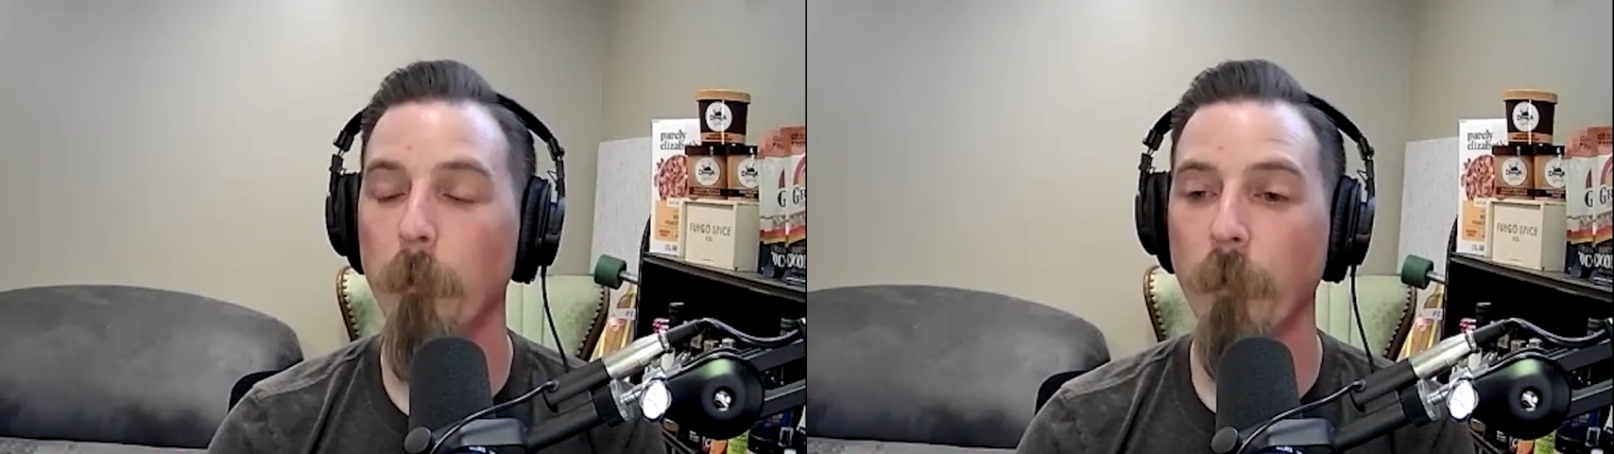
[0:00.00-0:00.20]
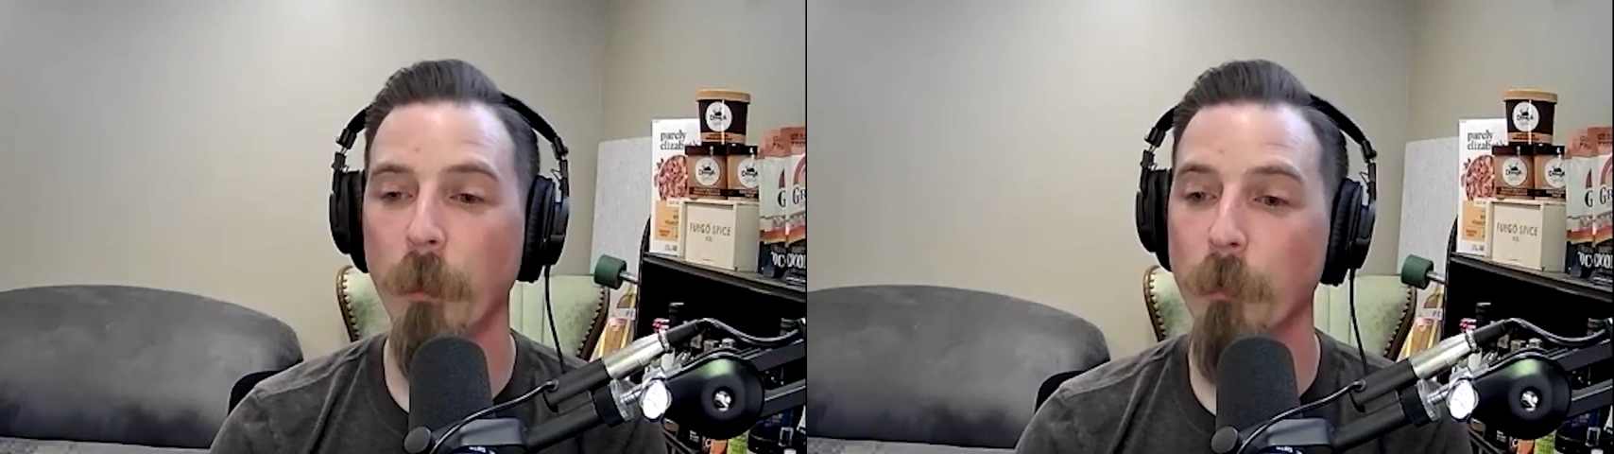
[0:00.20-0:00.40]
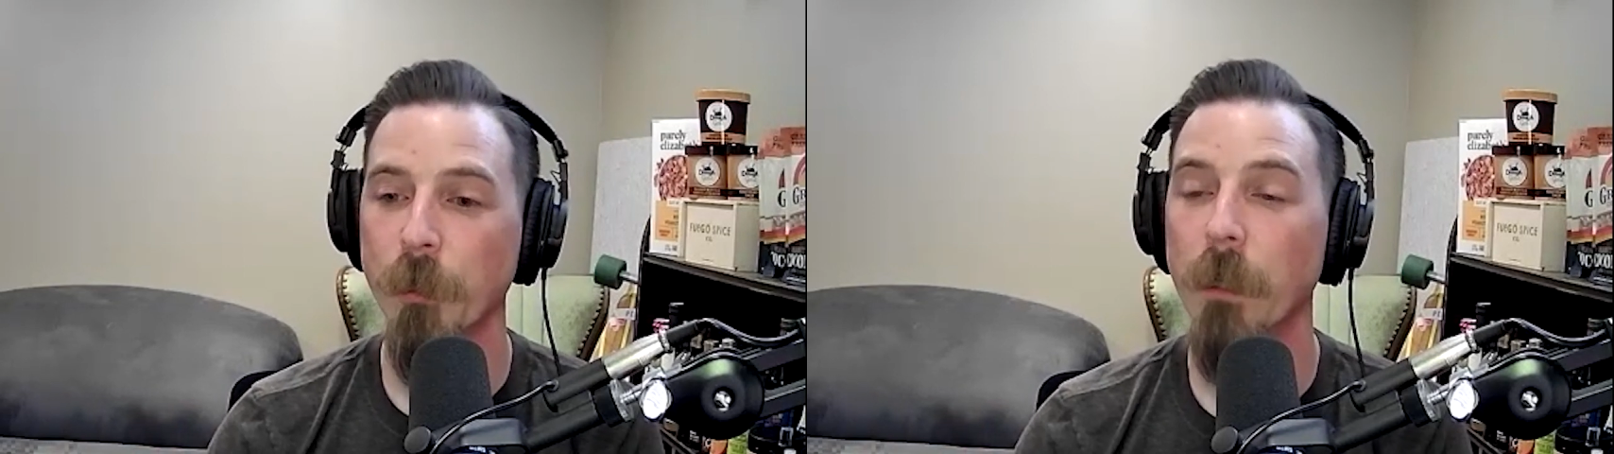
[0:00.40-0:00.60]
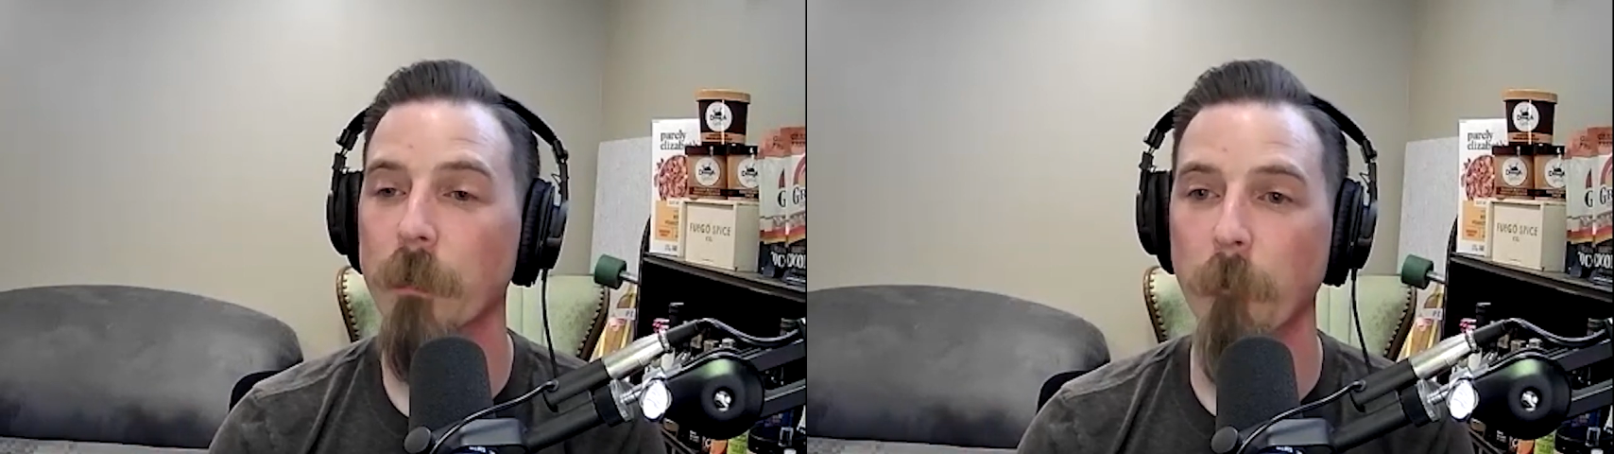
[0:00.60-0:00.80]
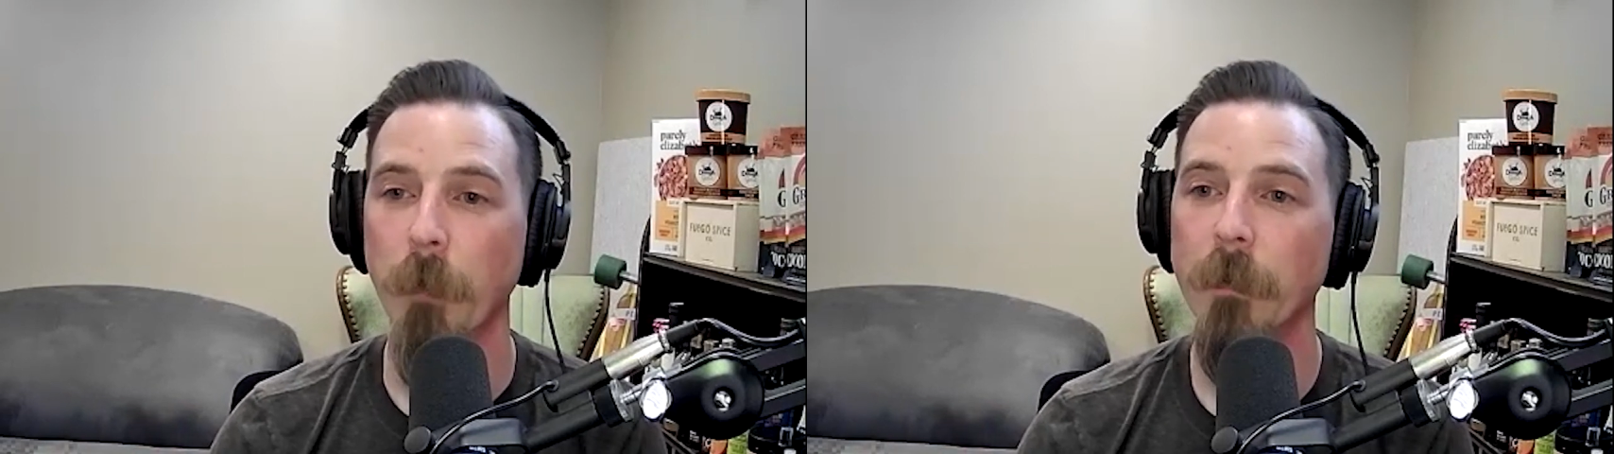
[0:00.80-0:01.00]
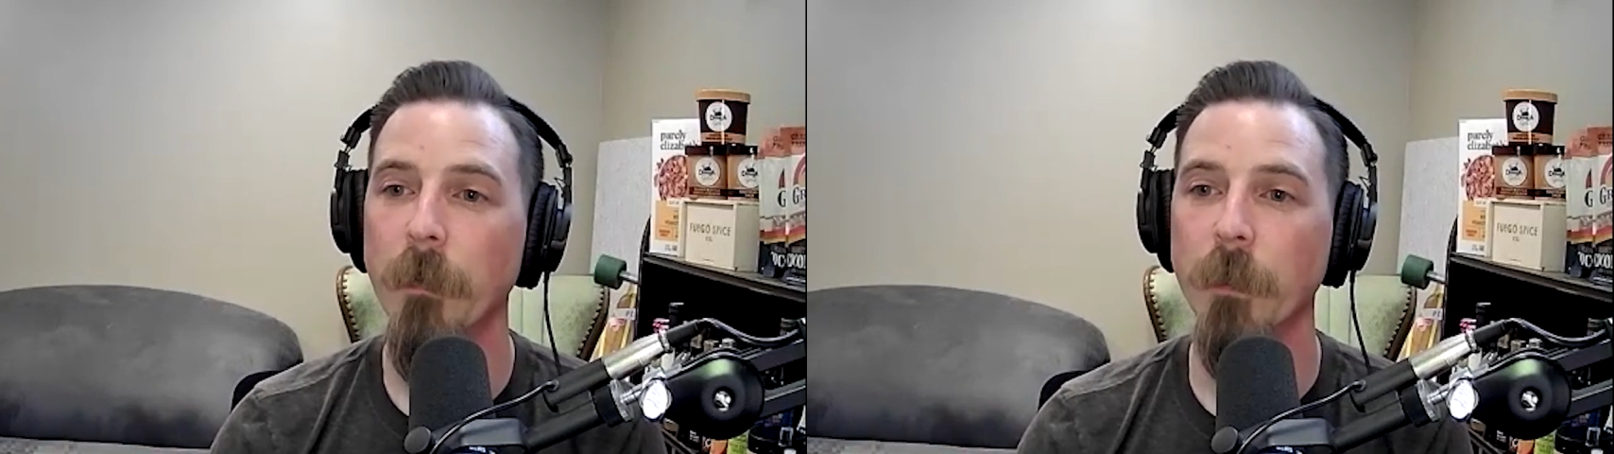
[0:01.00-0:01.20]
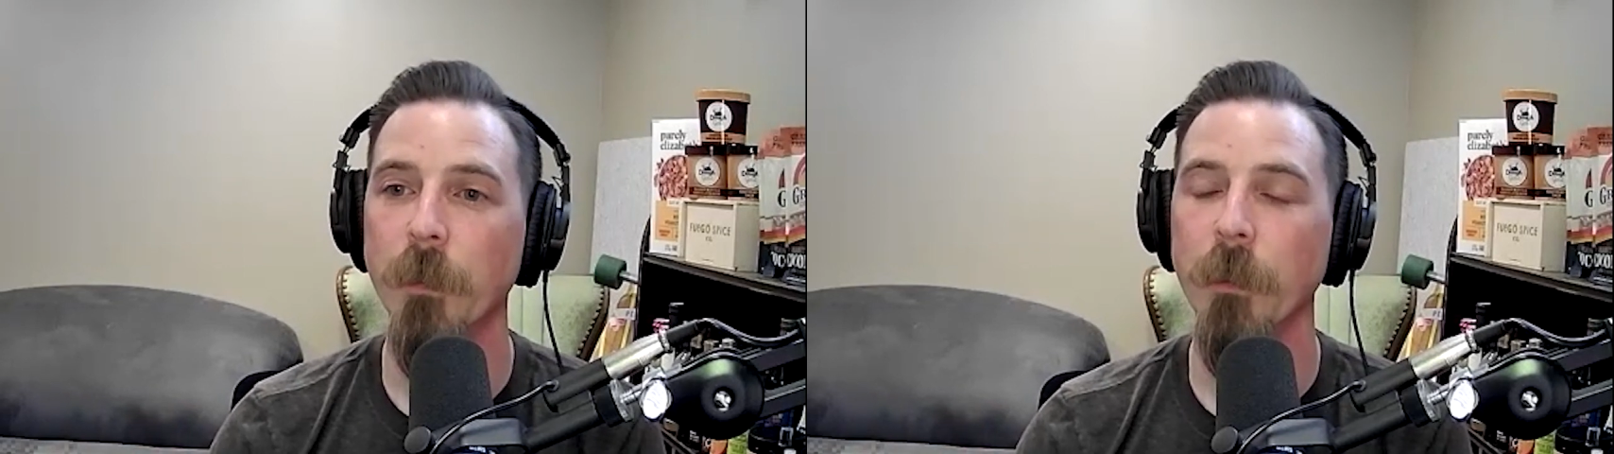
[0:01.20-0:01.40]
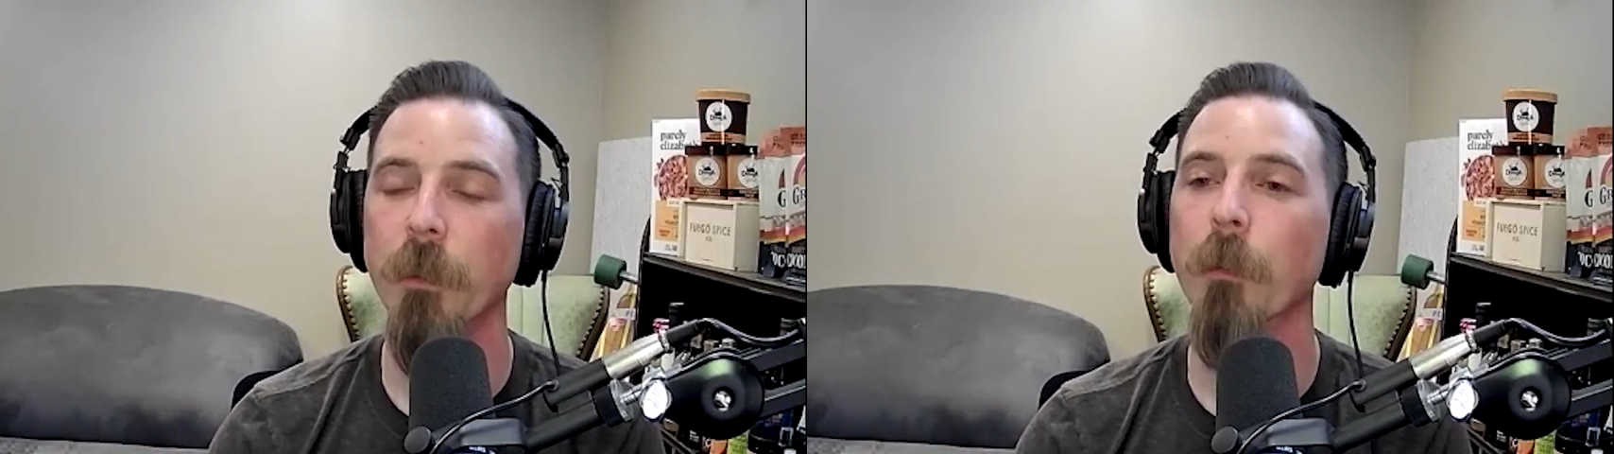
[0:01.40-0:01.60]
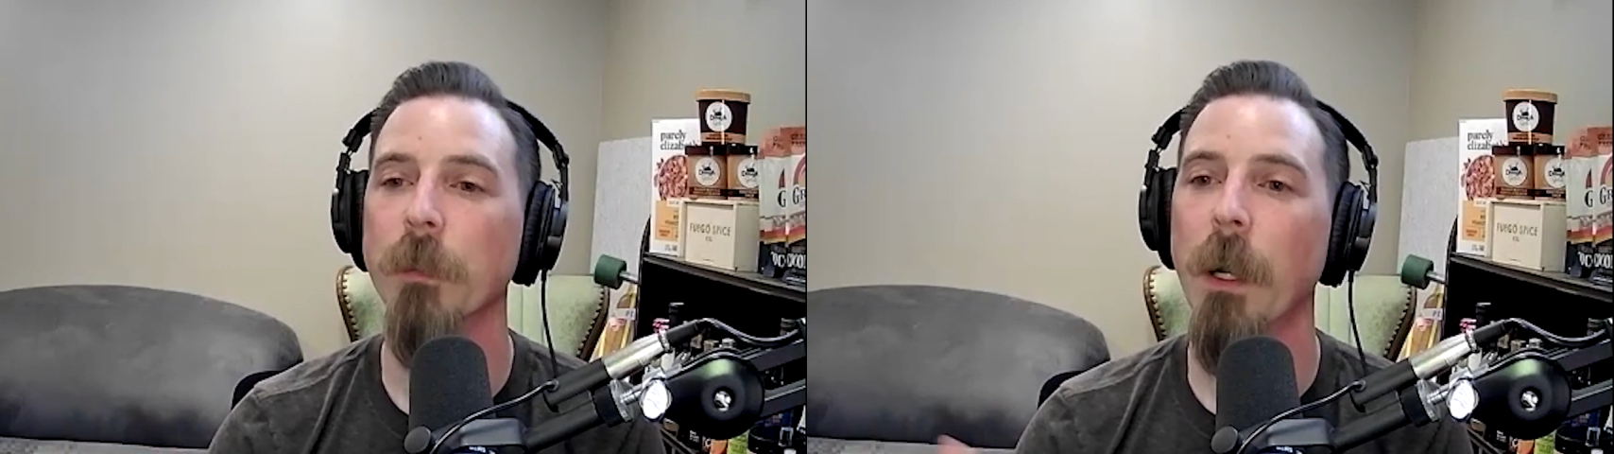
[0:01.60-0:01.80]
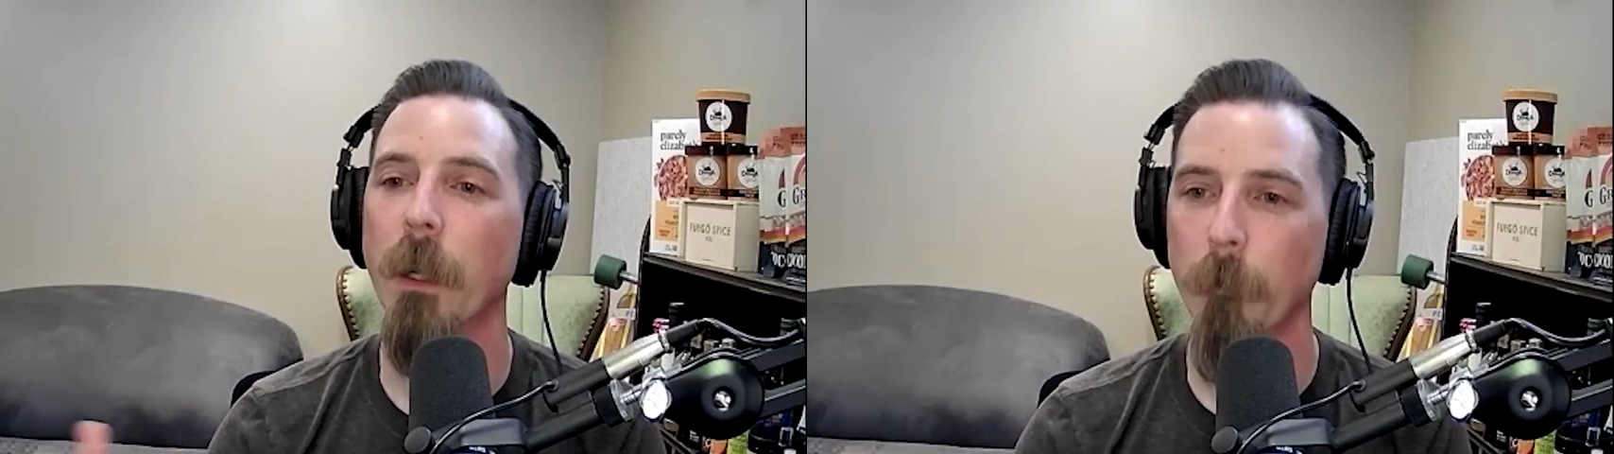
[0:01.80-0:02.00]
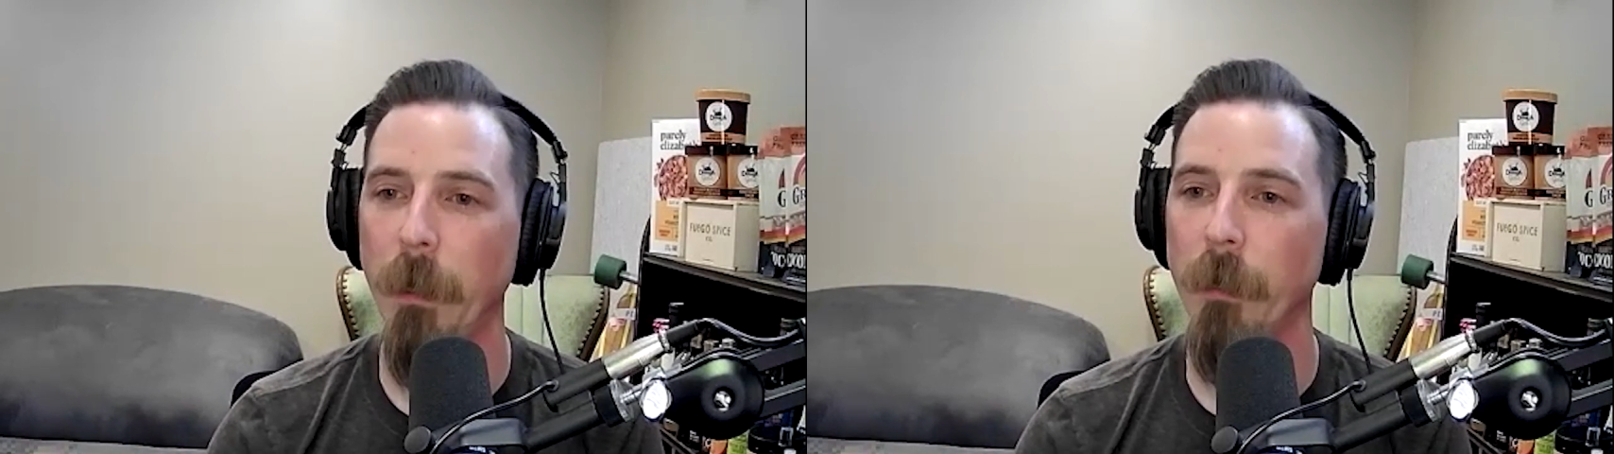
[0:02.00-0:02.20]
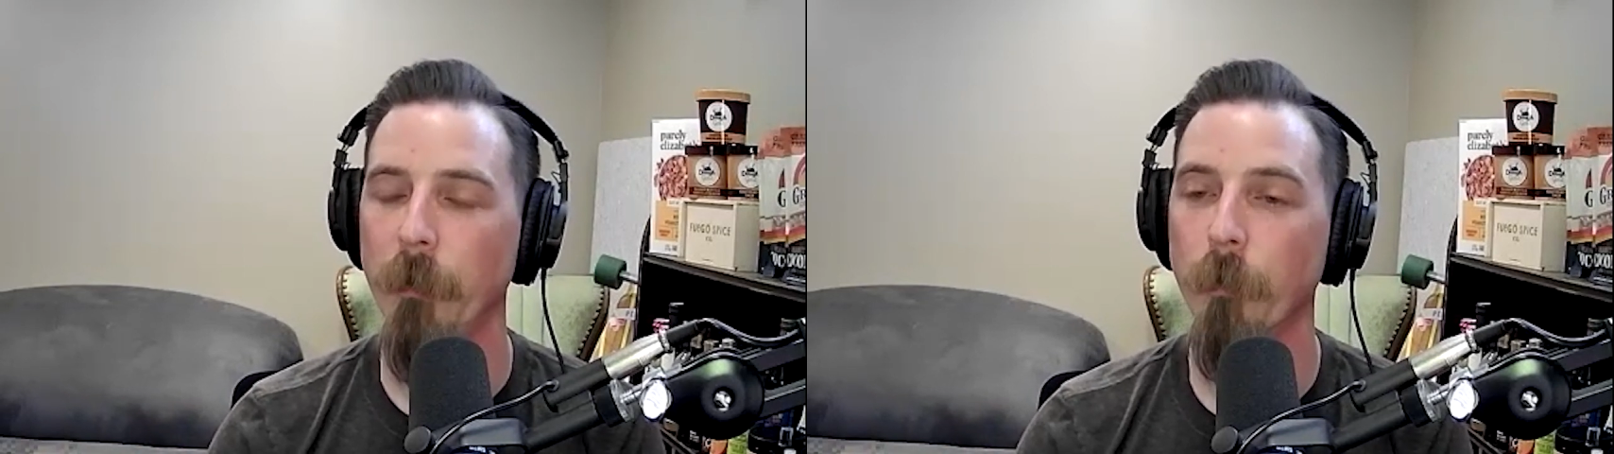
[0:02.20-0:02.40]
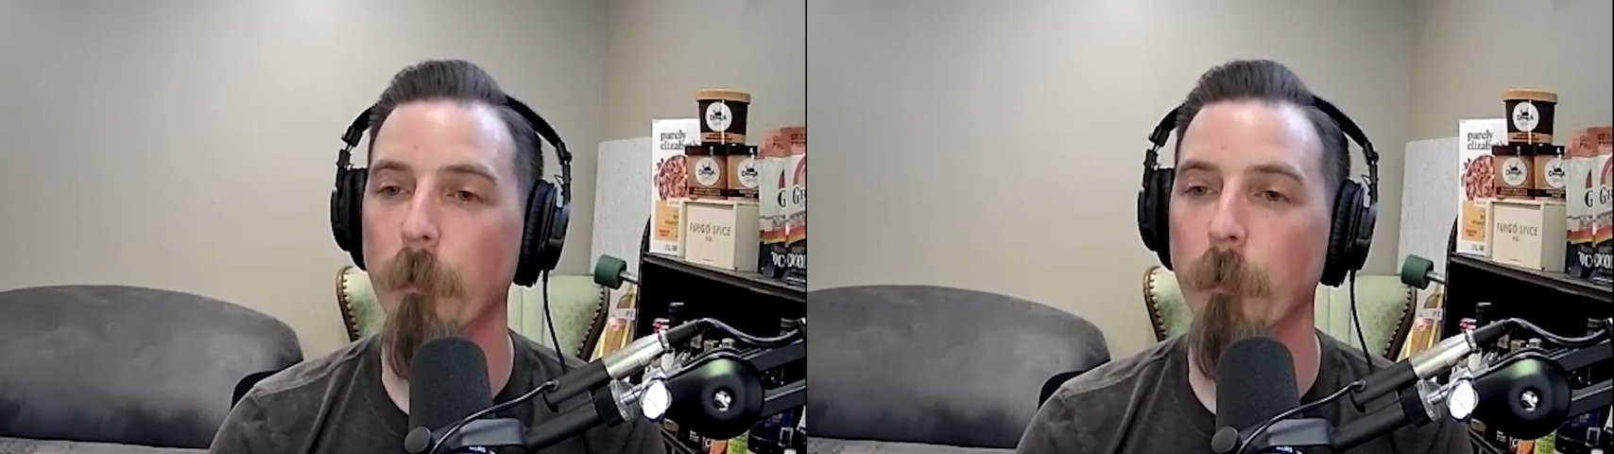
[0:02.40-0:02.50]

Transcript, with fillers: But if you don't shout the message and you don't talk about it